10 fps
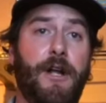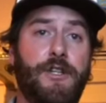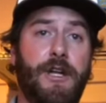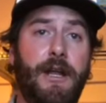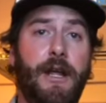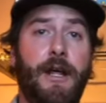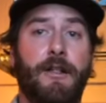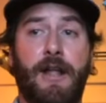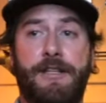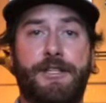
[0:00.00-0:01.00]
budget,
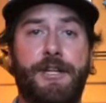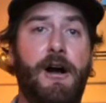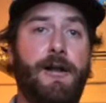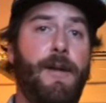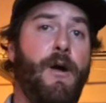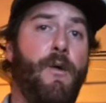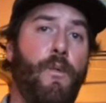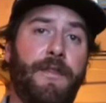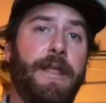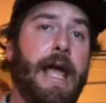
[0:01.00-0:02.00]
let's talk about
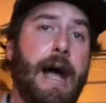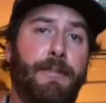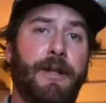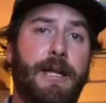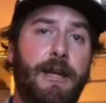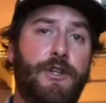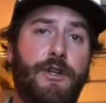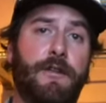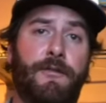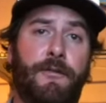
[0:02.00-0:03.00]
what the
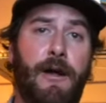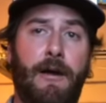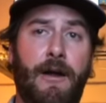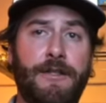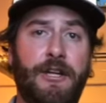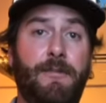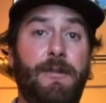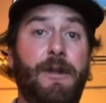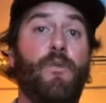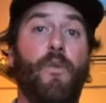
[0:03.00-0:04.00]
application of the fly rod is going to
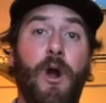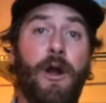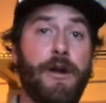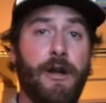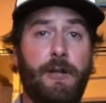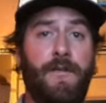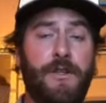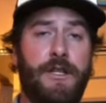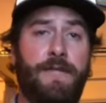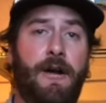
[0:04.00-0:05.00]
be, where you're going to be
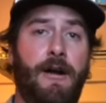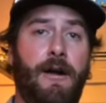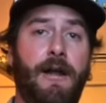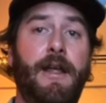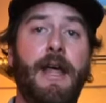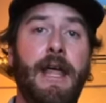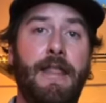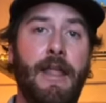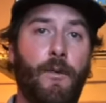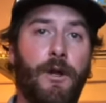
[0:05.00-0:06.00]
fishing that fly rod.
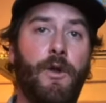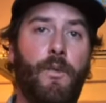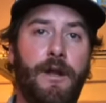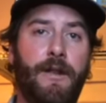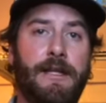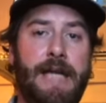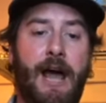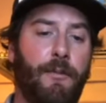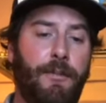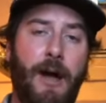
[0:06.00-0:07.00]
And then we're going to
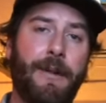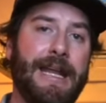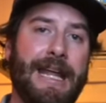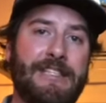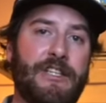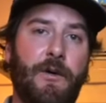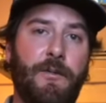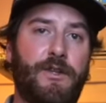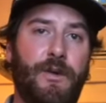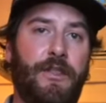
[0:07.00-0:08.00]
whittle it down. We're probably going to
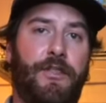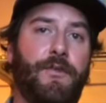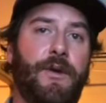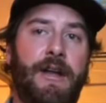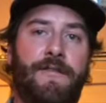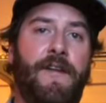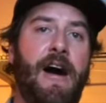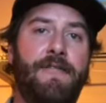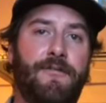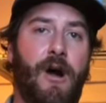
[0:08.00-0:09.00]
get somewhere between 3
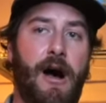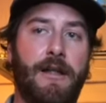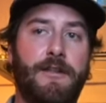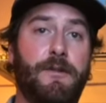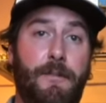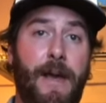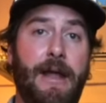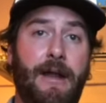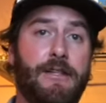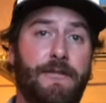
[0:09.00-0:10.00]
and 5 rods,
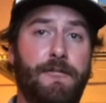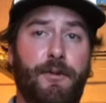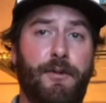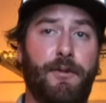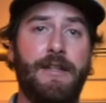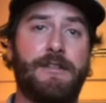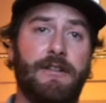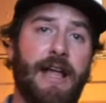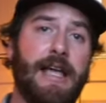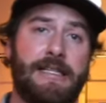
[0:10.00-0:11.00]
depending on different
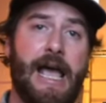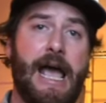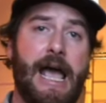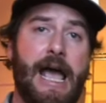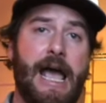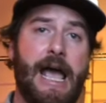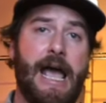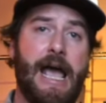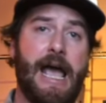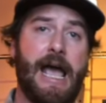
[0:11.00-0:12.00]
brands, lengths,
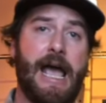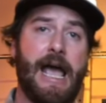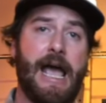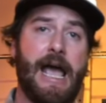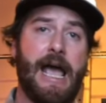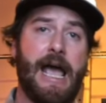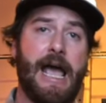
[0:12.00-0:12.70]
actions. We'll